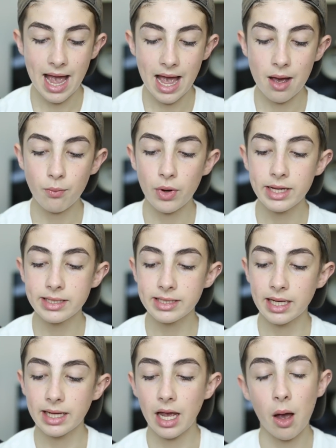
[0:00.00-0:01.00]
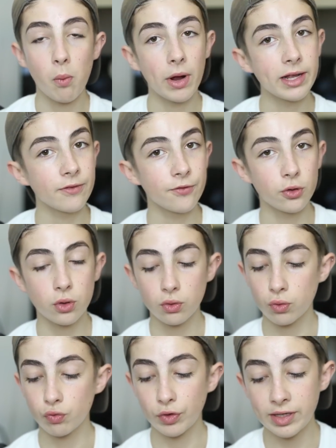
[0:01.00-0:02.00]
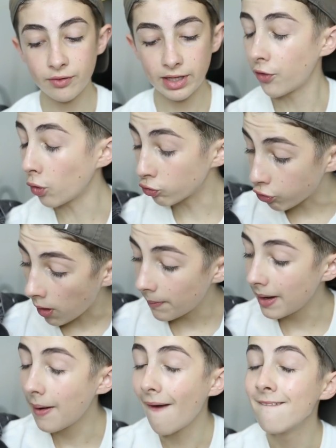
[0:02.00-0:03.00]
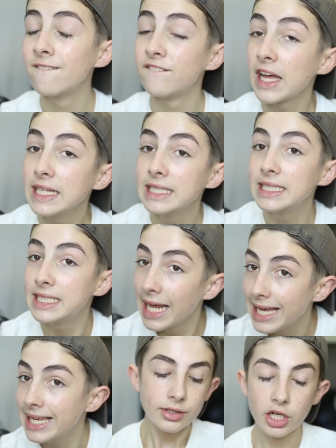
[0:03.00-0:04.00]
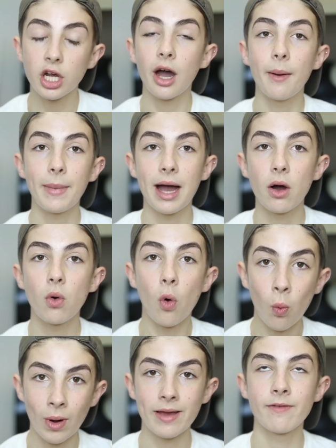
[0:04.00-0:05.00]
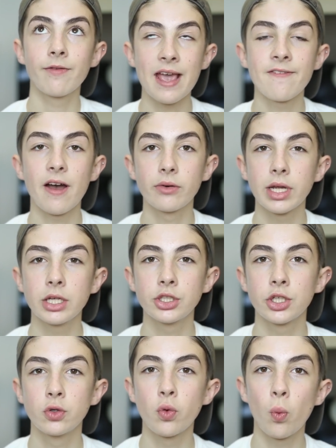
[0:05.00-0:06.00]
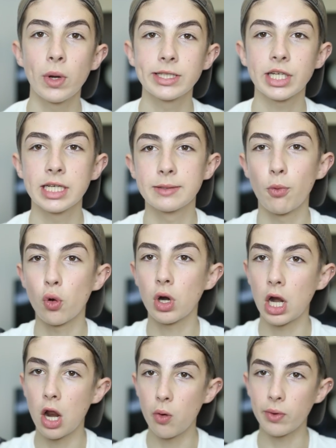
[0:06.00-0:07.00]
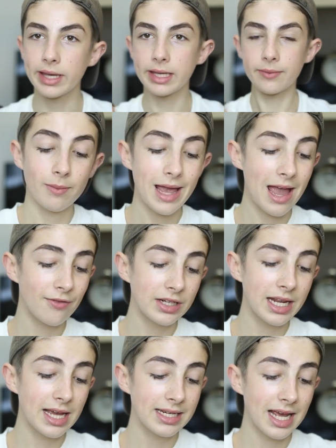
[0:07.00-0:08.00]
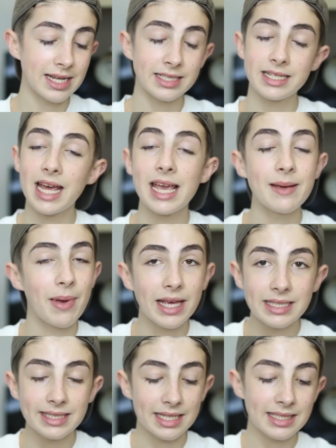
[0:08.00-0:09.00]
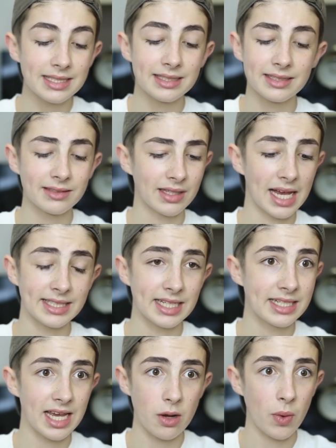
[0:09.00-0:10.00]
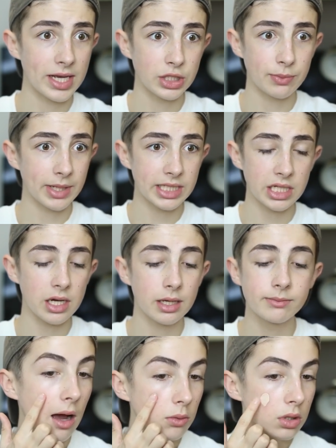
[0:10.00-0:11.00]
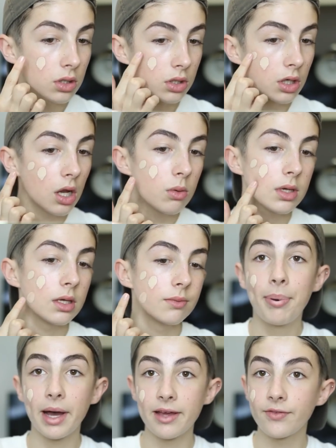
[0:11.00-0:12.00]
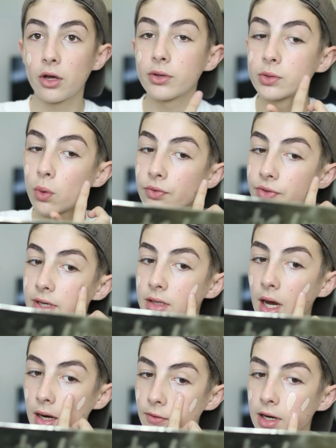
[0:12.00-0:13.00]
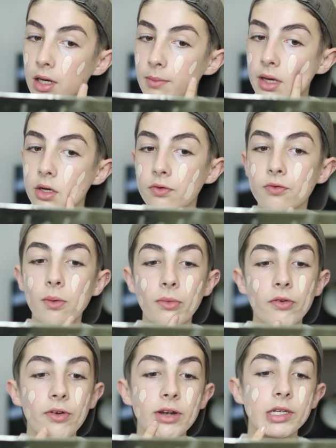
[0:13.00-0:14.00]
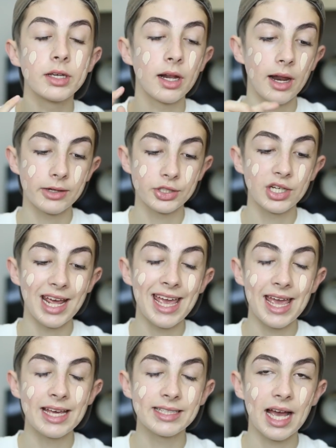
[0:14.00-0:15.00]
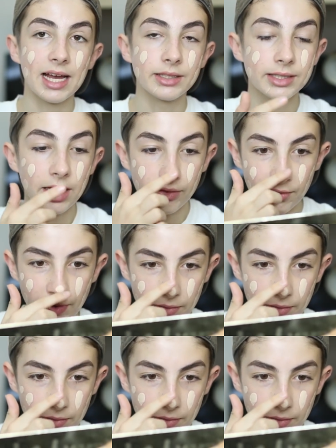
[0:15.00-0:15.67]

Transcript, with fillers: am waiting. I'm waiting for Riri for Robyn Fenty to come out with a foundation which is more glowy. for my everyday, day-to-day -day basis, I said day way too many times. I want to look glowy. But if there is one thing that I recommend from the Fenty collection, it is hands down the